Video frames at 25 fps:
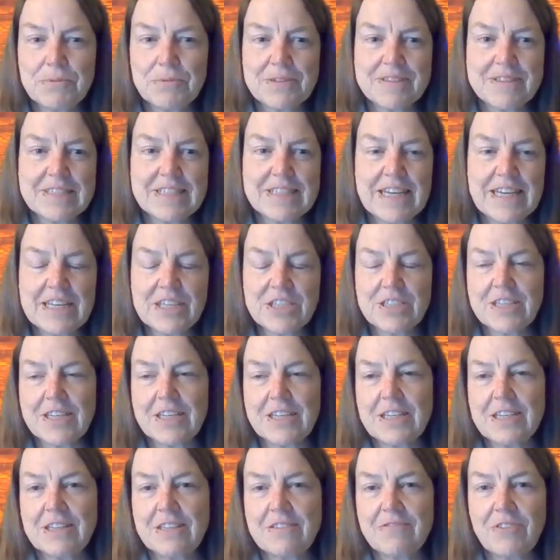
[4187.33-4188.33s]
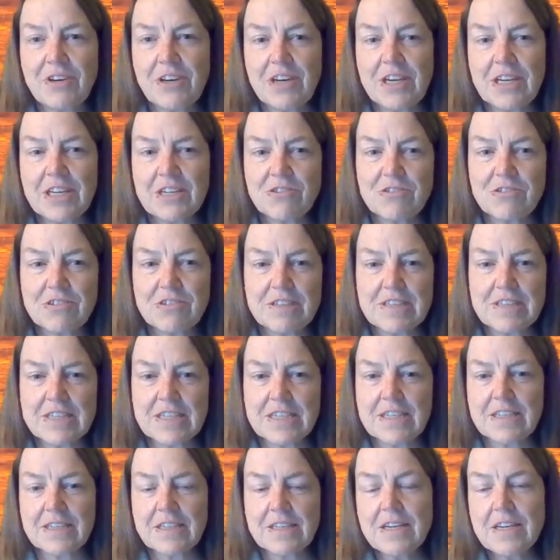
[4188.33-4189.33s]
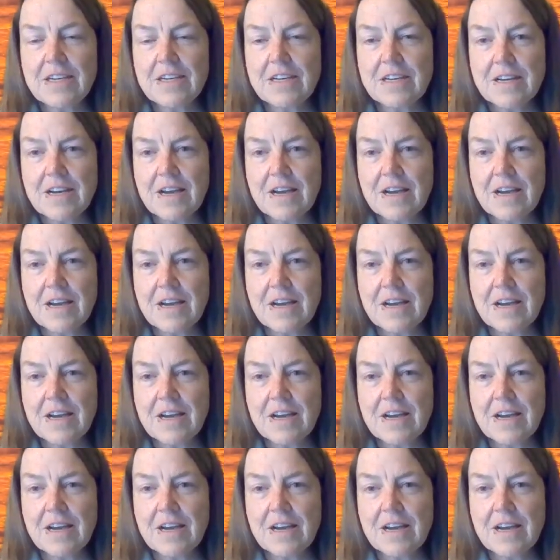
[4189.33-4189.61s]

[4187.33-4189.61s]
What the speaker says: presentation. Very interesting.